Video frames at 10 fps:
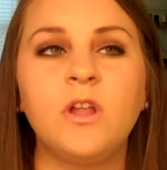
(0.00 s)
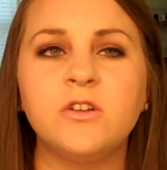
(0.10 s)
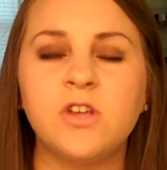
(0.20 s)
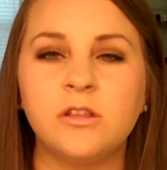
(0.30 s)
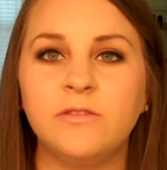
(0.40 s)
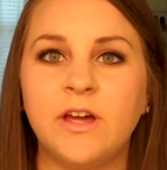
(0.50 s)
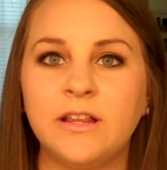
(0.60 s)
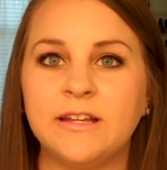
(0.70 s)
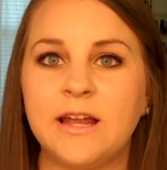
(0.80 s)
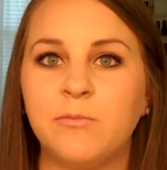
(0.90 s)
so I'll leave that
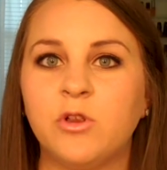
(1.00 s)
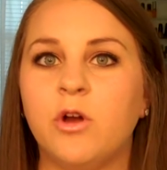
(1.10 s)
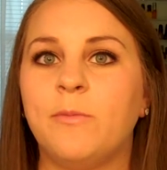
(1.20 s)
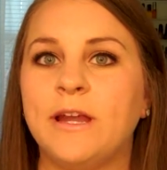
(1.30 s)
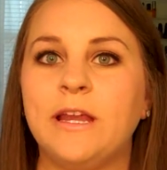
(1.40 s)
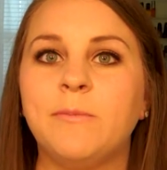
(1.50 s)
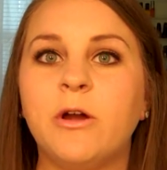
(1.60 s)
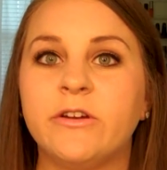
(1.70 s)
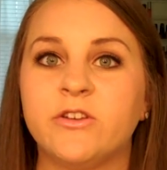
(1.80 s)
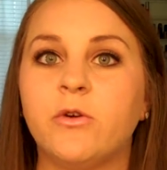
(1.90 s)
link down below, my
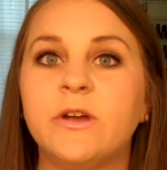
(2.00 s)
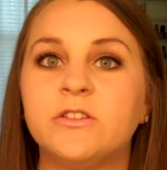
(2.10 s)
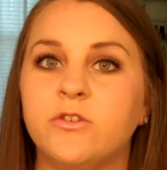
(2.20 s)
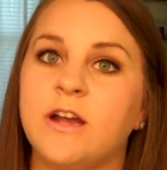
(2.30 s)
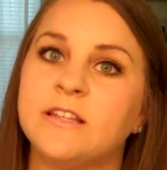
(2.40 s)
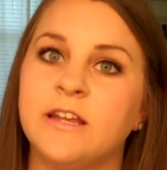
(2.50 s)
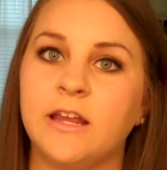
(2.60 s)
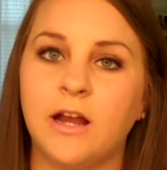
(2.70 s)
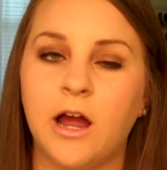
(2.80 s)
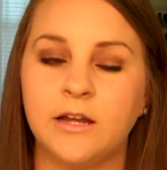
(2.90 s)
email as always, so you guys can
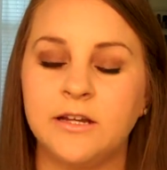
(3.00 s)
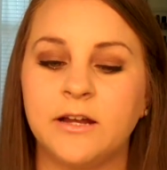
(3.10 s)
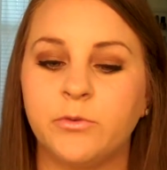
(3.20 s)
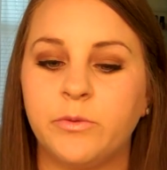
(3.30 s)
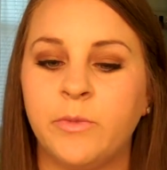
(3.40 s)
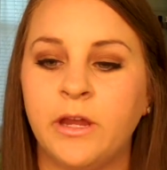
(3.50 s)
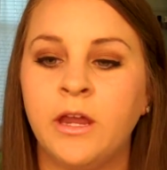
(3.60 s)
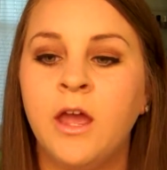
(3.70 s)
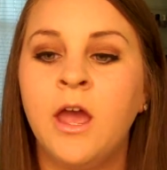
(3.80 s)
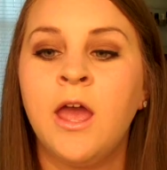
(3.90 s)
get in contact with me.